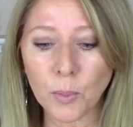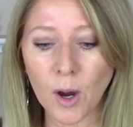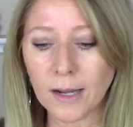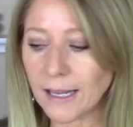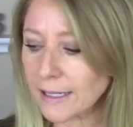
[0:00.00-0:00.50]

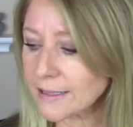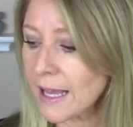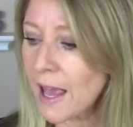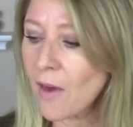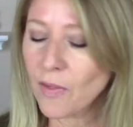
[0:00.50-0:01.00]
products.
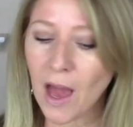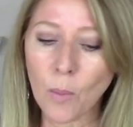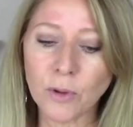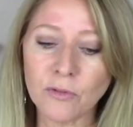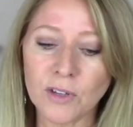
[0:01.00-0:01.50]
That
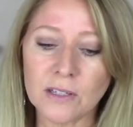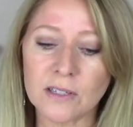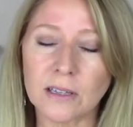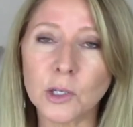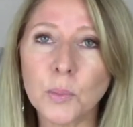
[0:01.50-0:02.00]
one feels
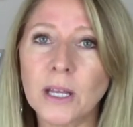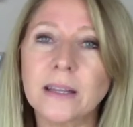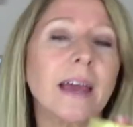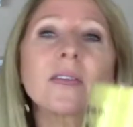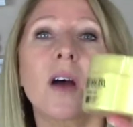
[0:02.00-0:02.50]
a little bit
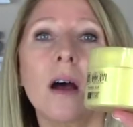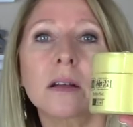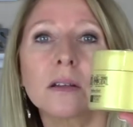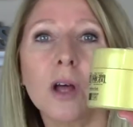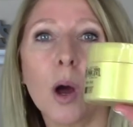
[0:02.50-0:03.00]
like the
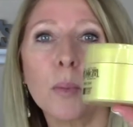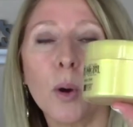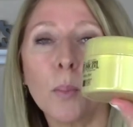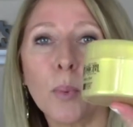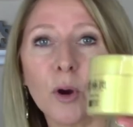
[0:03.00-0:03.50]
Hada
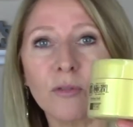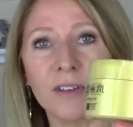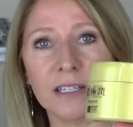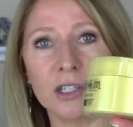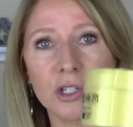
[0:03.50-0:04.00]
Labo
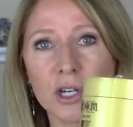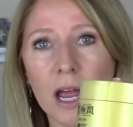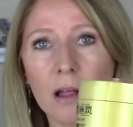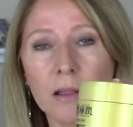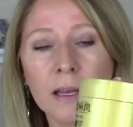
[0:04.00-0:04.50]
Perfect
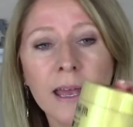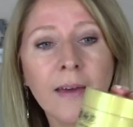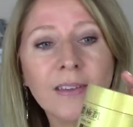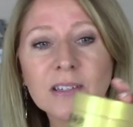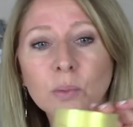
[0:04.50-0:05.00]
Gel.
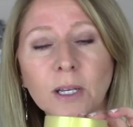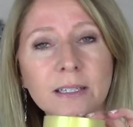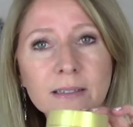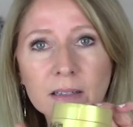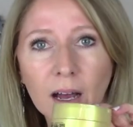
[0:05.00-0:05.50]
This one
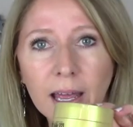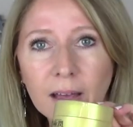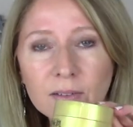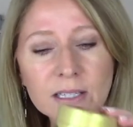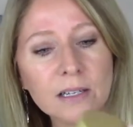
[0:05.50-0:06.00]
does not
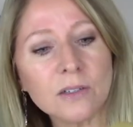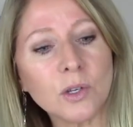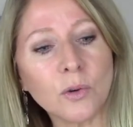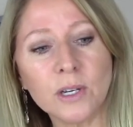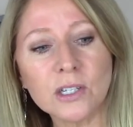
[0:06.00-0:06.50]
have snail
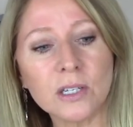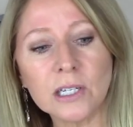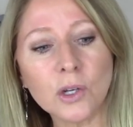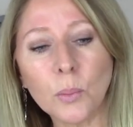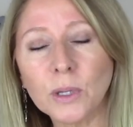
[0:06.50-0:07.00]
secretion, I
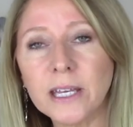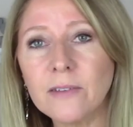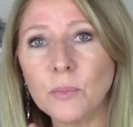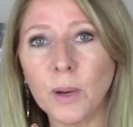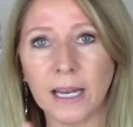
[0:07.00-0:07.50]
don't
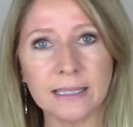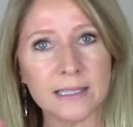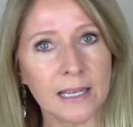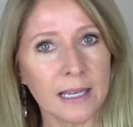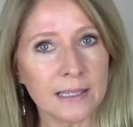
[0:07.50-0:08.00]
believe, but
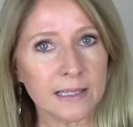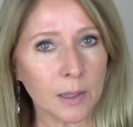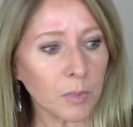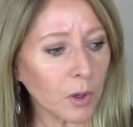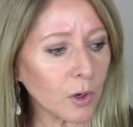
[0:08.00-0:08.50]
it's
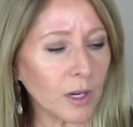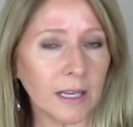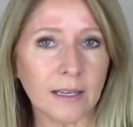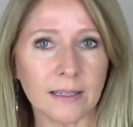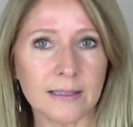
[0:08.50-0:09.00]
similar
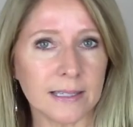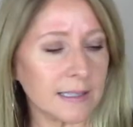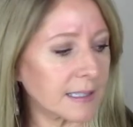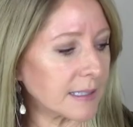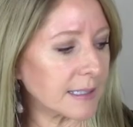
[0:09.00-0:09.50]
in
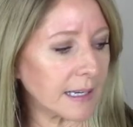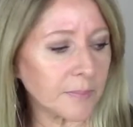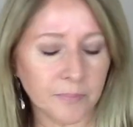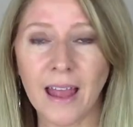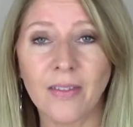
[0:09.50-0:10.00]
consistency.
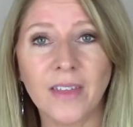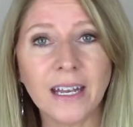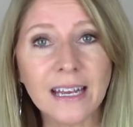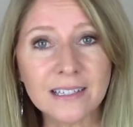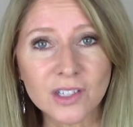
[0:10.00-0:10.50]

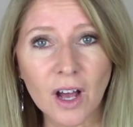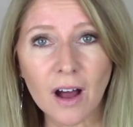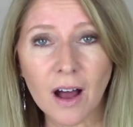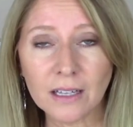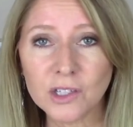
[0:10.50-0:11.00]
Then I
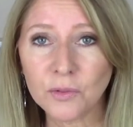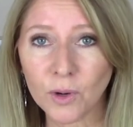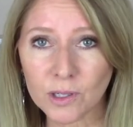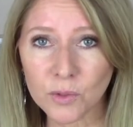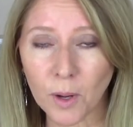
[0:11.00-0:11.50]
saw on
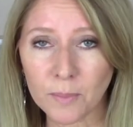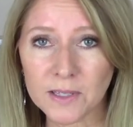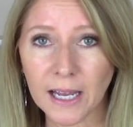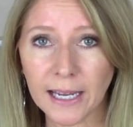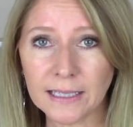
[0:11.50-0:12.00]
Sephora's
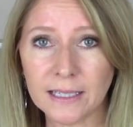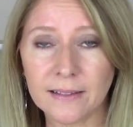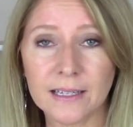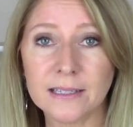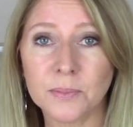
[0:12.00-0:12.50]
website
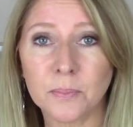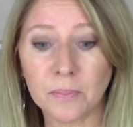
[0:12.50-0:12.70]
this